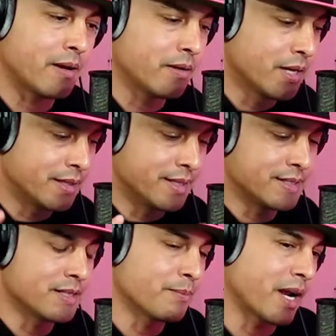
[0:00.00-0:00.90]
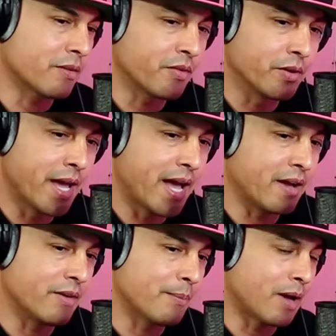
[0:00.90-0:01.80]
this is the microphone to have. I'm
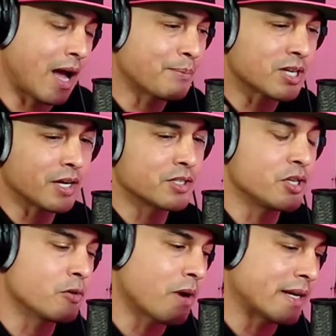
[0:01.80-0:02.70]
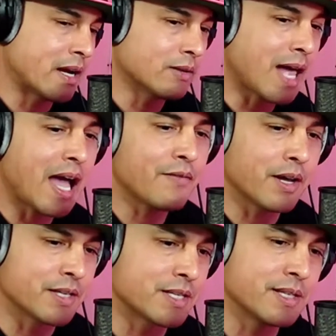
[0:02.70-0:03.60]
talking to you right now live on a
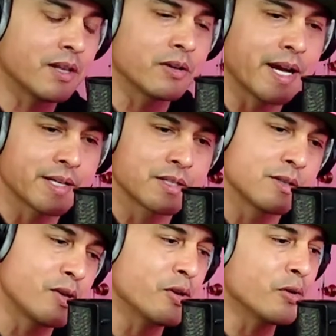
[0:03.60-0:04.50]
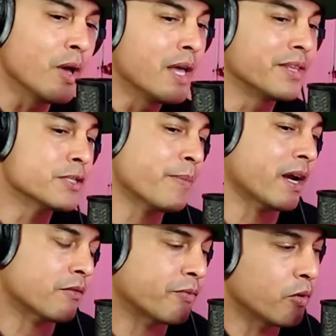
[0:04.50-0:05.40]
Stellar X2. This
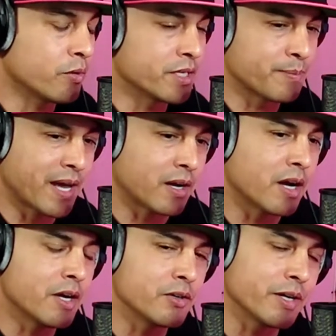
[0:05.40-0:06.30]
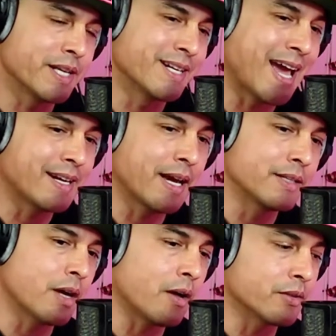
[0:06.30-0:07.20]
microphone is about
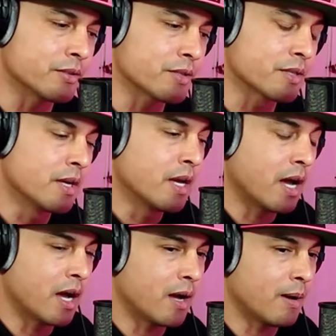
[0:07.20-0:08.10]
$199.